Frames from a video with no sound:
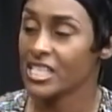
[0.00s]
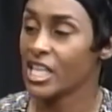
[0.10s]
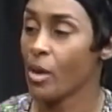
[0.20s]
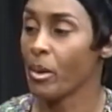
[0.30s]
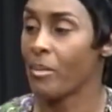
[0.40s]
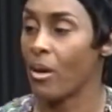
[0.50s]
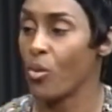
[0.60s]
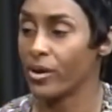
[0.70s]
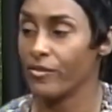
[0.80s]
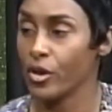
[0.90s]
Tell me about
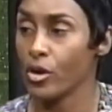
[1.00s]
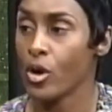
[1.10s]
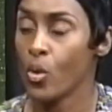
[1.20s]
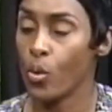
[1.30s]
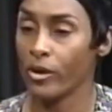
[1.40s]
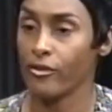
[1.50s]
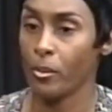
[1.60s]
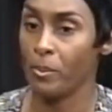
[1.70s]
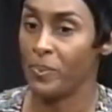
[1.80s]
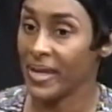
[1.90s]
one of your one of your
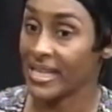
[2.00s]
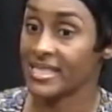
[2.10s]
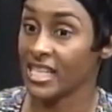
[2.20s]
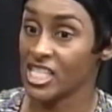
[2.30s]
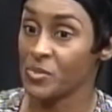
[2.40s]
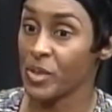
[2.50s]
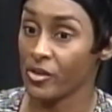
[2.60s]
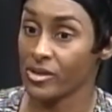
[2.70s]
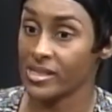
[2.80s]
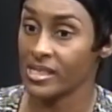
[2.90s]
biggest
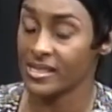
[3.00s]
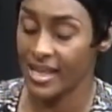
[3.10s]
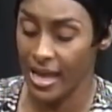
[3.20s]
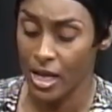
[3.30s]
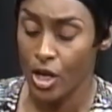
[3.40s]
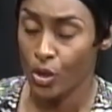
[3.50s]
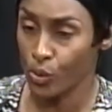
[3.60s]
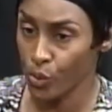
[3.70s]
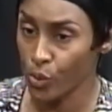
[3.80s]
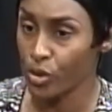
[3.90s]
experiences that
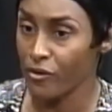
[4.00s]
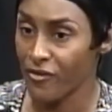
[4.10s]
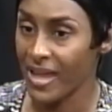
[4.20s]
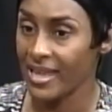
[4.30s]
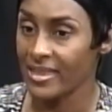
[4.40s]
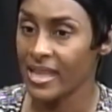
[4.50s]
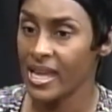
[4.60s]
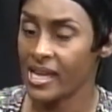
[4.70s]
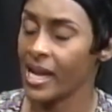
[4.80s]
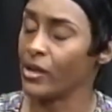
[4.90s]
grew your faith
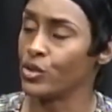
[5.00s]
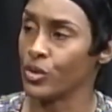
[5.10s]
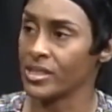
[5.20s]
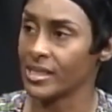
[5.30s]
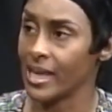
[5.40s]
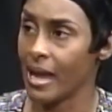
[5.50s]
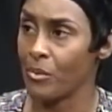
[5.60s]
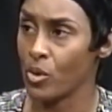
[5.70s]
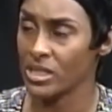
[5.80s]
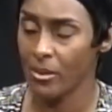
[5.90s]
and got you trusting God
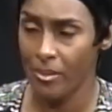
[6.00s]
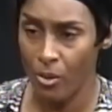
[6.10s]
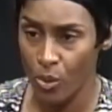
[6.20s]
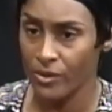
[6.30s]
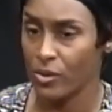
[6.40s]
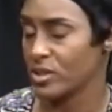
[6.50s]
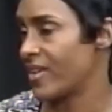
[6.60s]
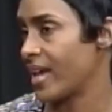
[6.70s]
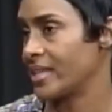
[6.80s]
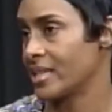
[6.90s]
more. Tell me about one of those
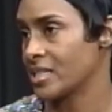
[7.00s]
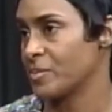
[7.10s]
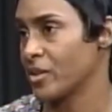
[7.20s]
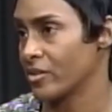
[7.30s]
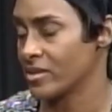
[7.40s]
valley experiences.